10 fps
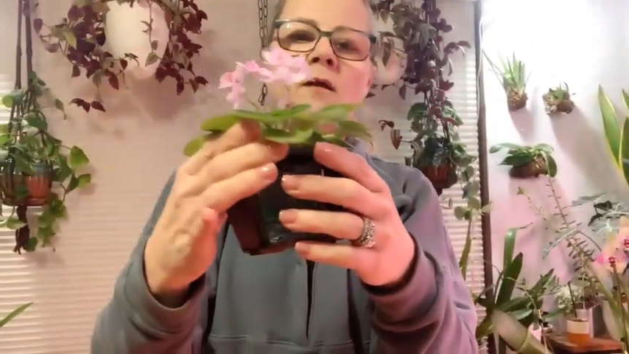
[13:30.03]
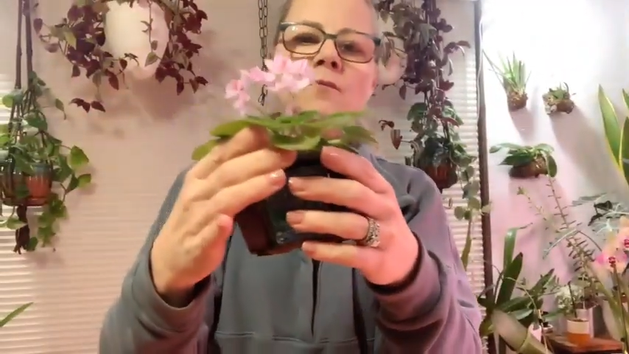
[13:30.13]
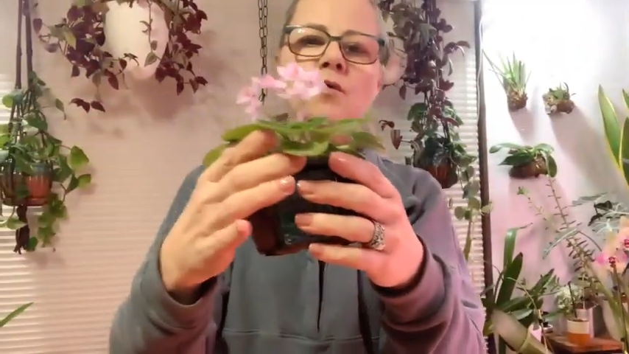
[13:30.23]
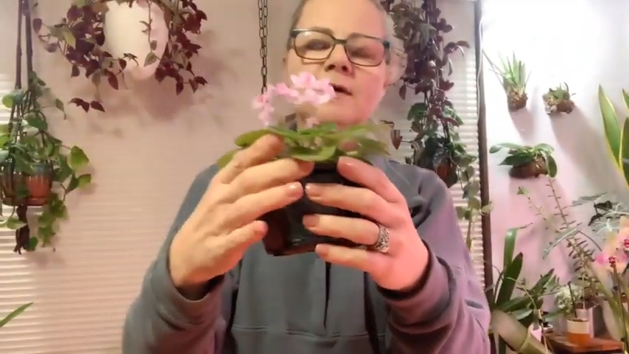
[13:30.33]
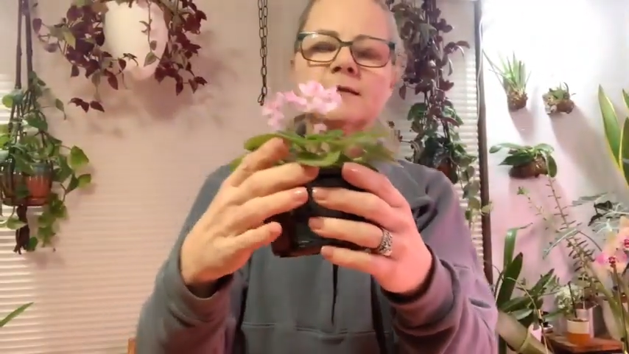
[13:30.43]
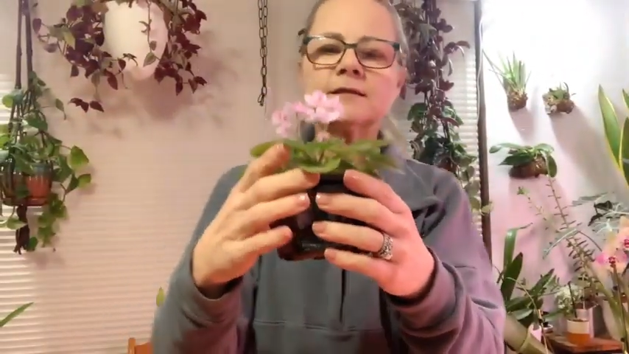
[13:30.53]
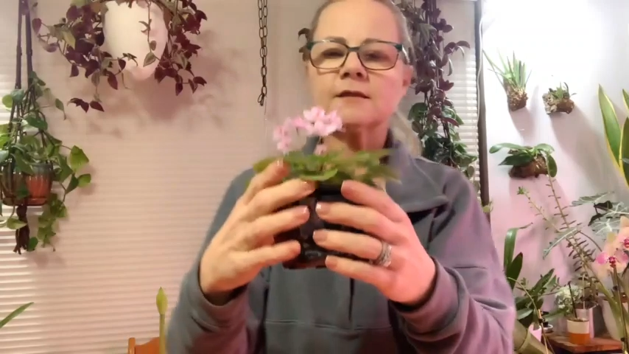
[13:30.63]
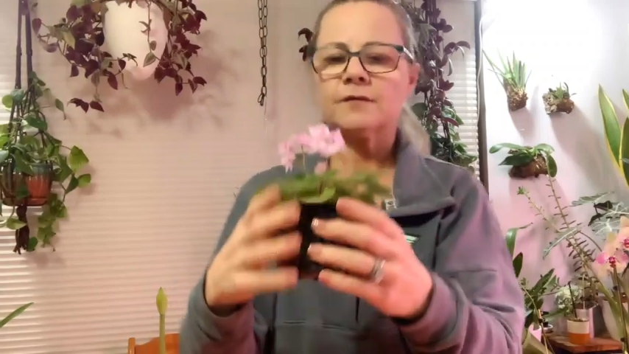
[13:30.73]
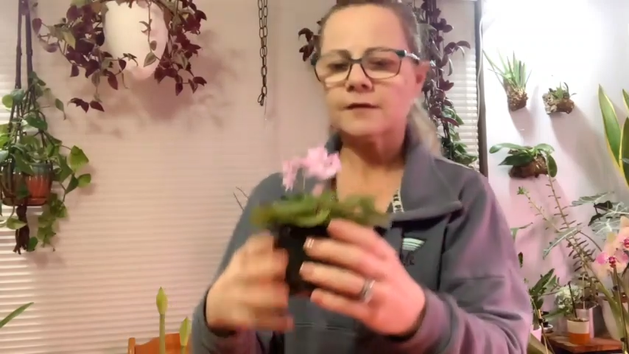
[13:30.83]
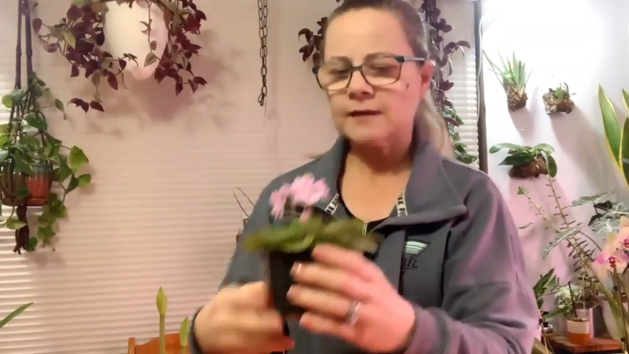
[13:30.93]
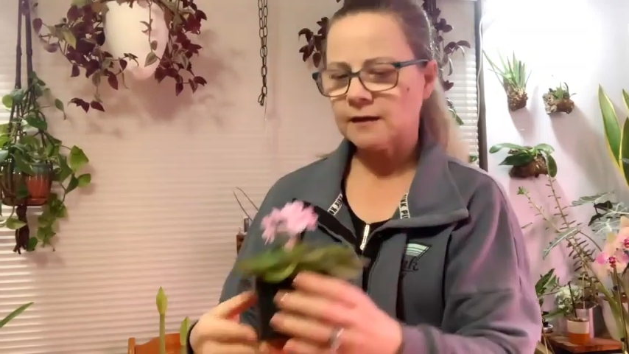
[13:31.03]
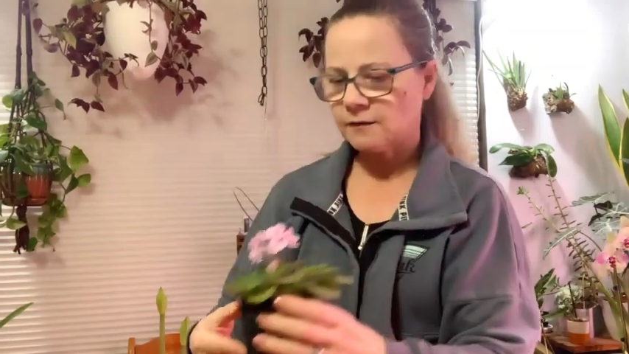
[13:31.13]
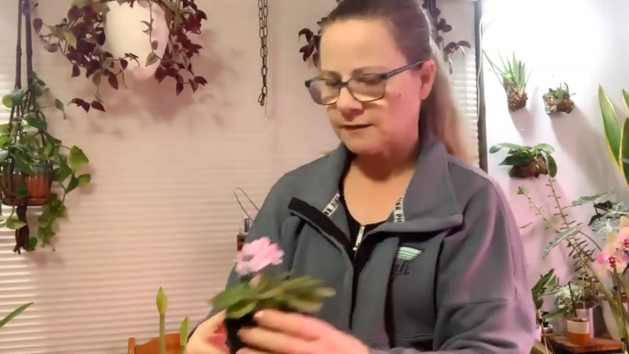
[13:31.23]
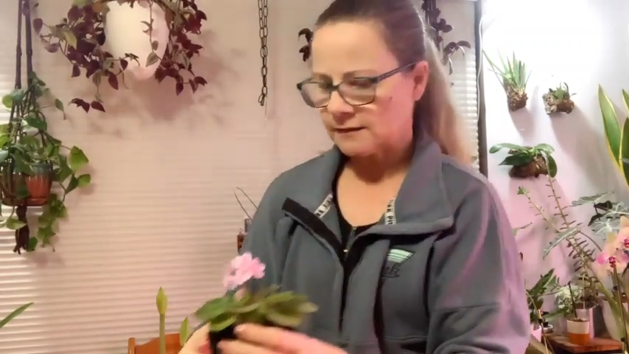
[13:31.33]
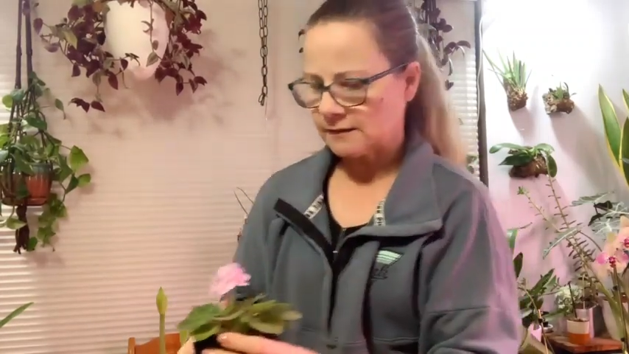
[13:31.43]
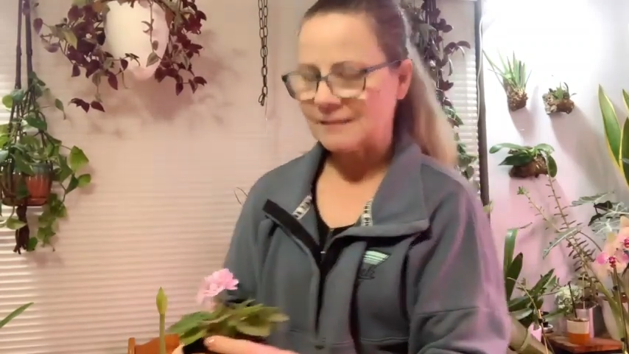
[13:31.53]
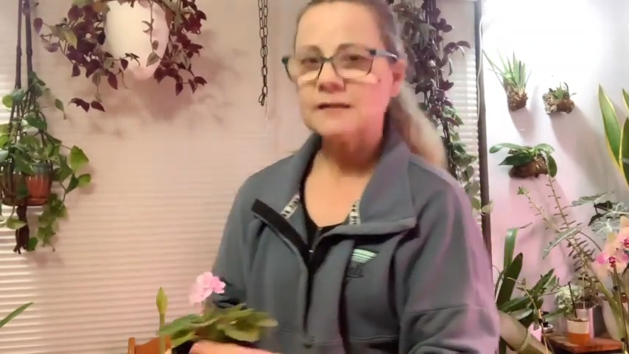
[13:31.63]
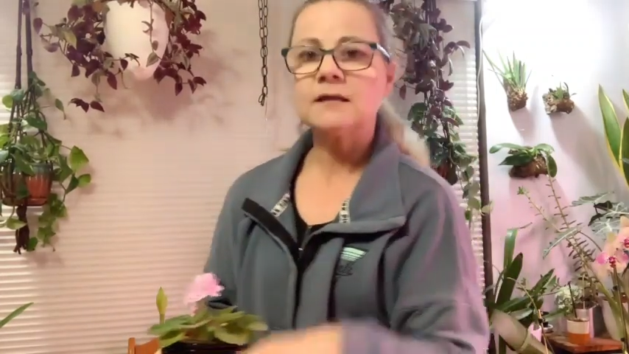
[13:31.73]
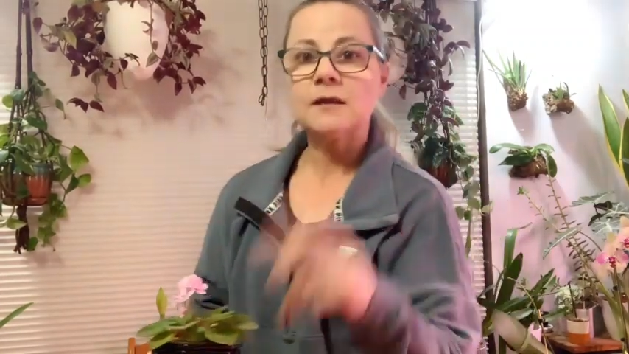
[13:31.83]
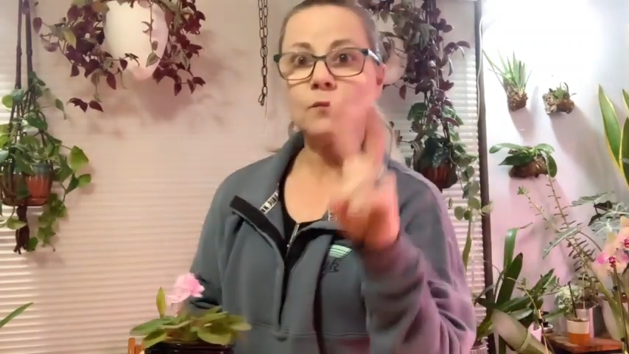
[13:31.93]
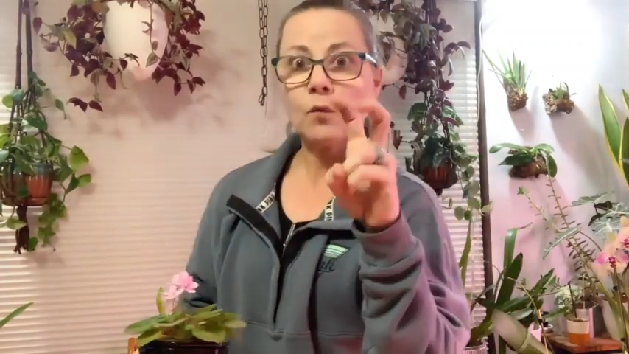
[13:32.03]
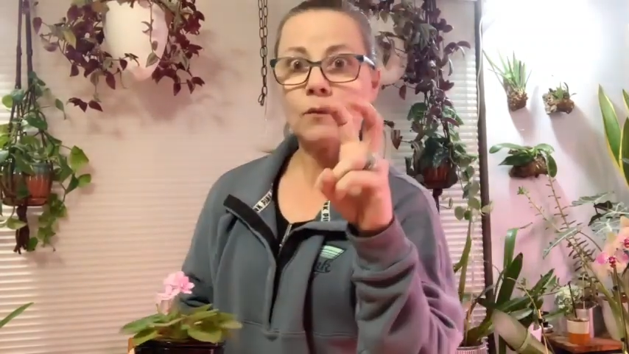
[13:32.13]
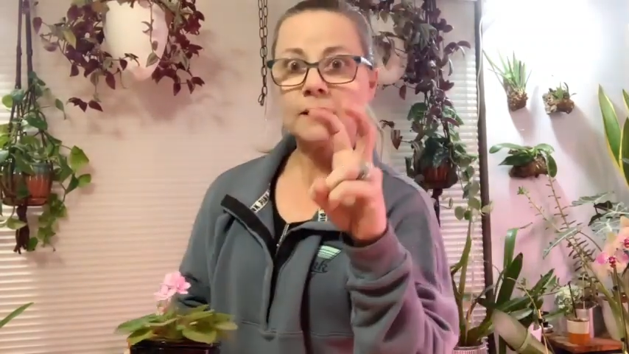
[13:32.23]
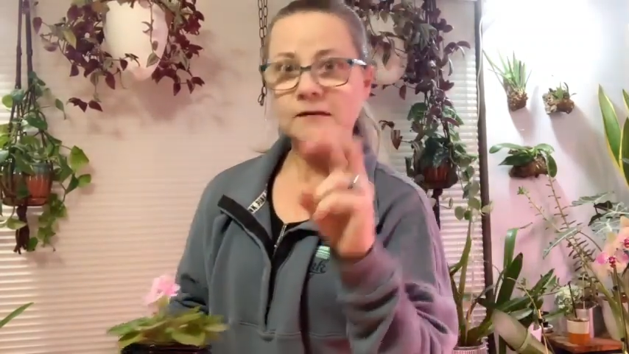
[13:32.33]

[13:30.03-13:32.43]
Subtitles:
moist so that they don't keep wet